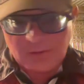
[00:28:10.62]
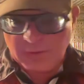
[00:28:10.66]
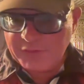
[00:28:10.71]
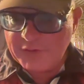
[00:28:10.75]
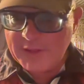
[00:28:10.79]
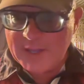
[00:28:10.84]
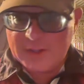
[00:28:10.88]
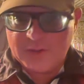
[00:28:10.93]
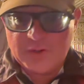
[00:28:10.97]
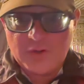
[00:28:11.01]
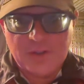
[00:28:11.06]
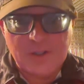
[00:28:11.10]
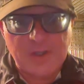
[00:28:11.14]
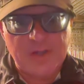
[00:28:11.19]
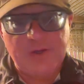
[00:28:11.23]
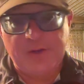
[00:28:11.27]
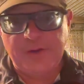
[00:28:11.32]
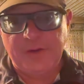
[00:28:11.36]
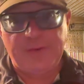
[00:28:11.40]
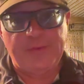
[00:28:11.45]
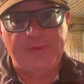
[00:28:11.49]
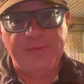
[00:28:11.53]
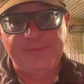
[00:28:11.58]
thing you can
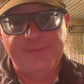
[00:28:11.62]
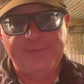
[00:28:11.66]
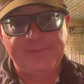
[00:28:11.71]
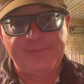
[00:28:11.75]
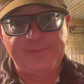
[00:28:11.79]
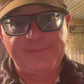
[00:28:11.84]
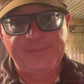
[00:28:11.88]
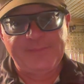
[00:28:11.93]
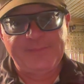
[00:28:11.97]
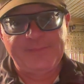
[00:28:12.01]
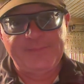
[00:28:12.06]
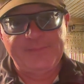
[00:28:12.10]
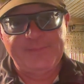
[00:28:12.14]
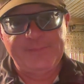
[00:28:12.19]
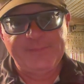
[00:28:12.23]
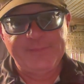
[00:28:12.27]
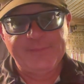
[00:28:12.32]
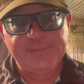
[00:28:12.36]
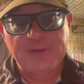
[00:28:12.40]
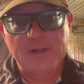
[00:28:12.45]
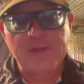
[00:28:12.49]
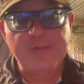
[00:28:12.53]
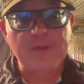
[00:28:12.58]
do.
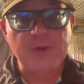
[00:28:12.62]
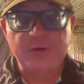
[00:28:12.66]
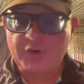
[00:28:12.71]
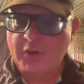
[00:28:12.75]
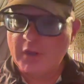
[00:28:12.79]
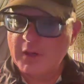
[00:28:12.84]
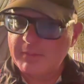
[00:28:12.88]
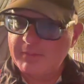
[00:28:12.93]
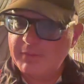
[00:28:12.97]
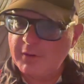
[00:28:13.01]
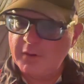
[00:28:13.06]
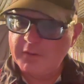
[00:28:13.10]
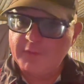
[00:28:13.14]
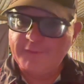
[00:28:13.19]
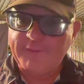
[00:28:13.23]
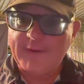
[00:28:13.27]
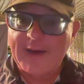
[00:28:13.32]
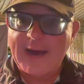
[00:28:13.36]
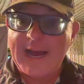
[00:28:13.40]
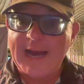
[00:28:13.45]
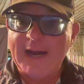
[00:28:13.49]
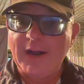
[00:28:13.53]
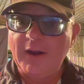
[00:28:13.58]
And then you're going to burn the
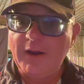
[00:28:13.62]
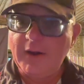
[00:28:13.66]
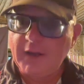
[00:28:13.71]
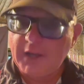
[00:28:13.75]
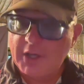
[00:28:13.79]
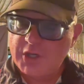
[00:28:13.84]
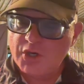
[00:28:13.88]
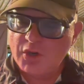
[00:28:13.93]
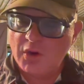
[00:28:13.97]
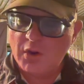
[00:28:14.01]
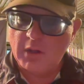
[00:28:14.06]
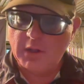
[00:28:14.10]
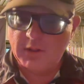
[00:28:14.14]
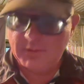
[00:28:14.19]
fire and you're going